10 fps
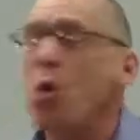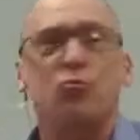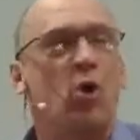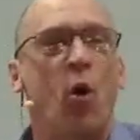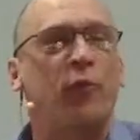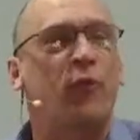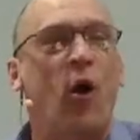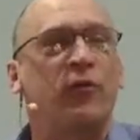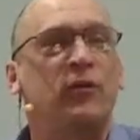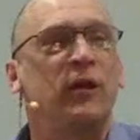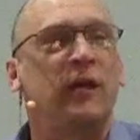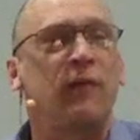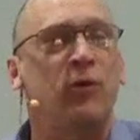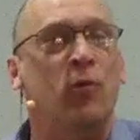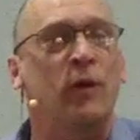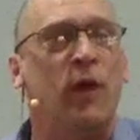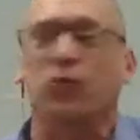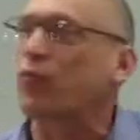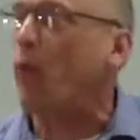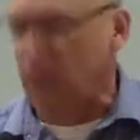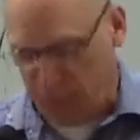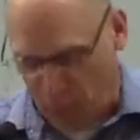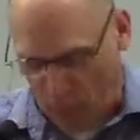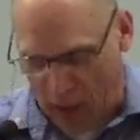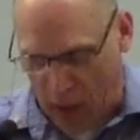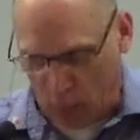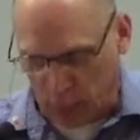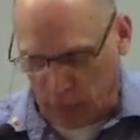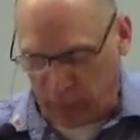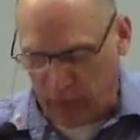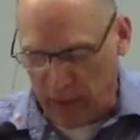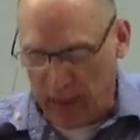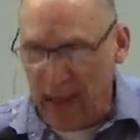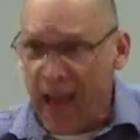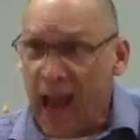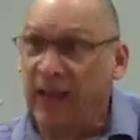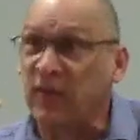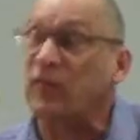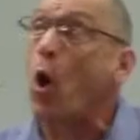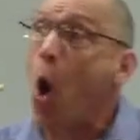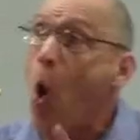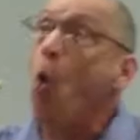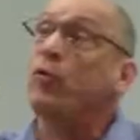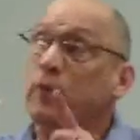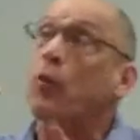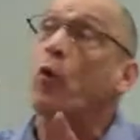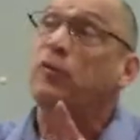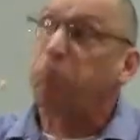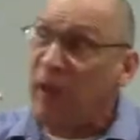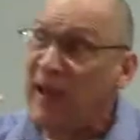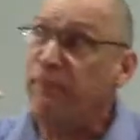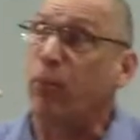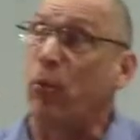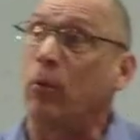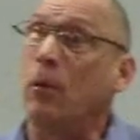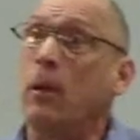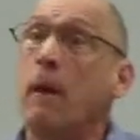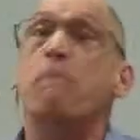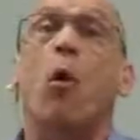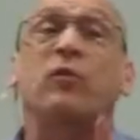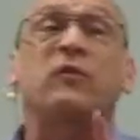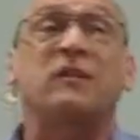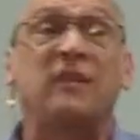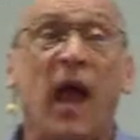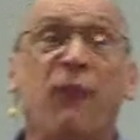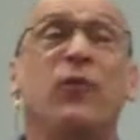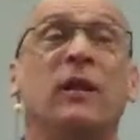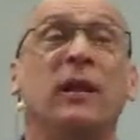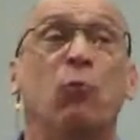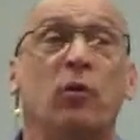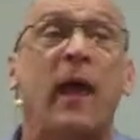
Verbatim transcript: don't know if God's going to give you another 24 hours. And he says a host of those people most definitely will